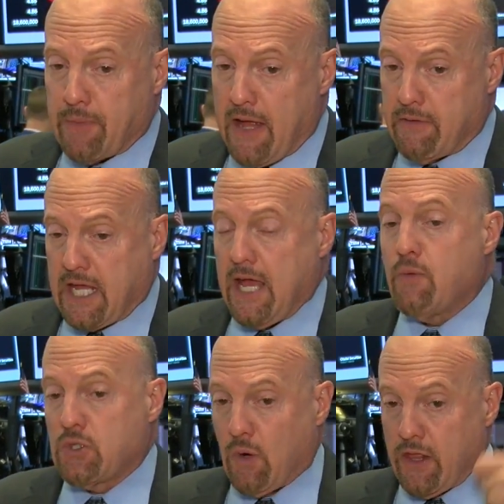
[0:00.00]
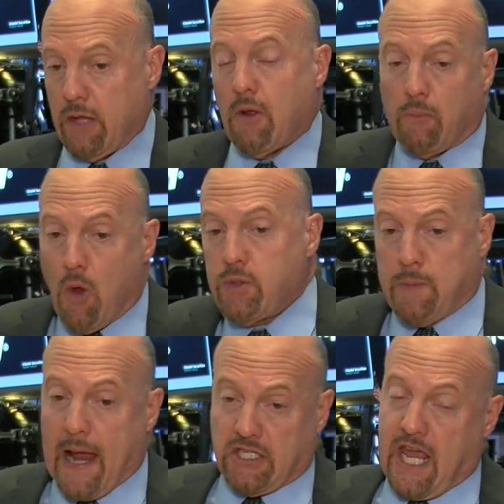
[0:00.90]
and Key was one of the, you know, most of
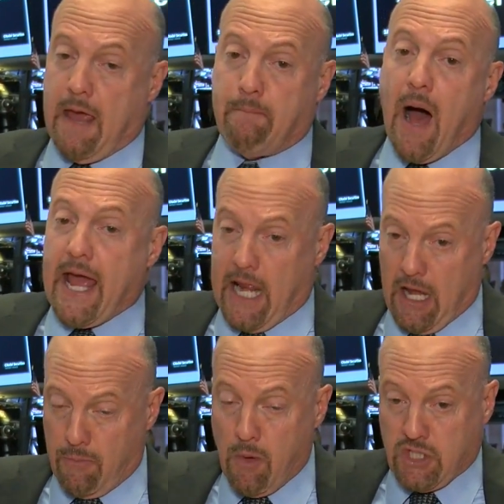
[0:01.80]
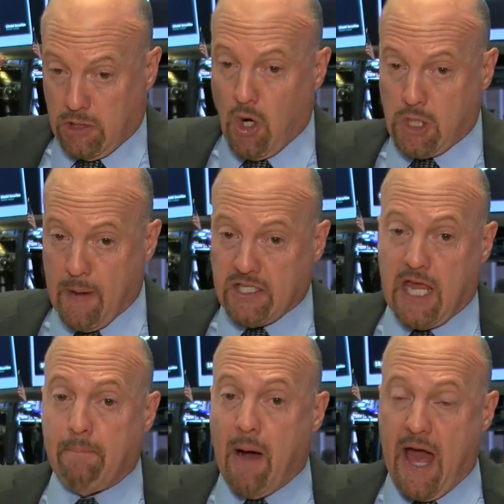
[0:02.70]
the large banks
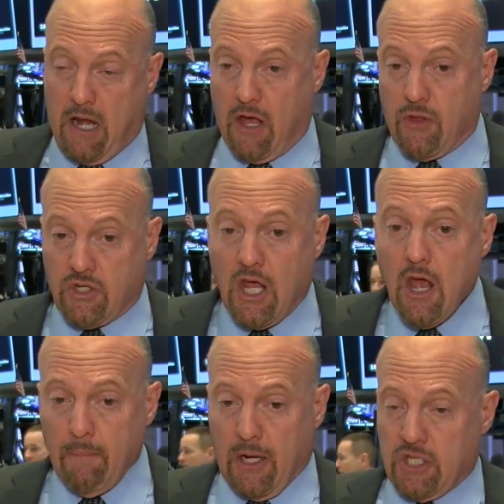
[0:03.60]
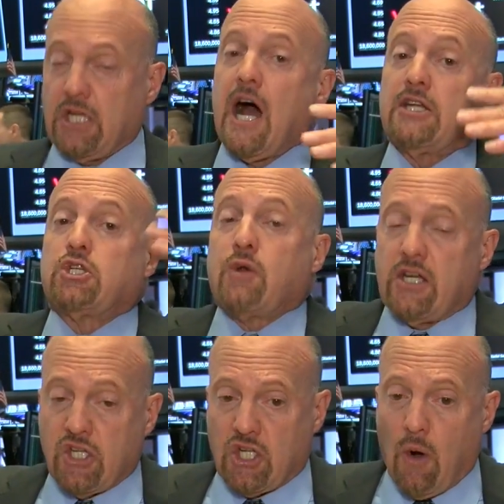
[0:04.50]
can't buy any others because the
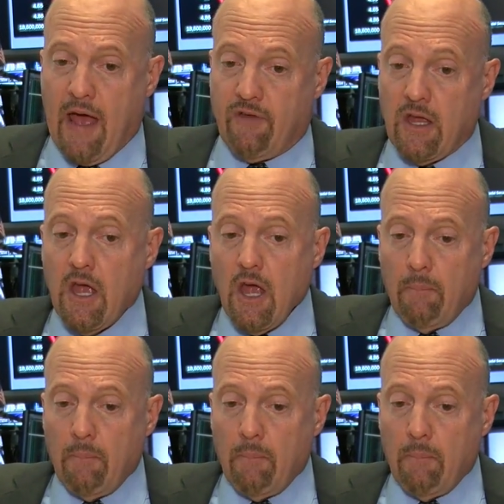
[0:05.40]
concentration's so heavy.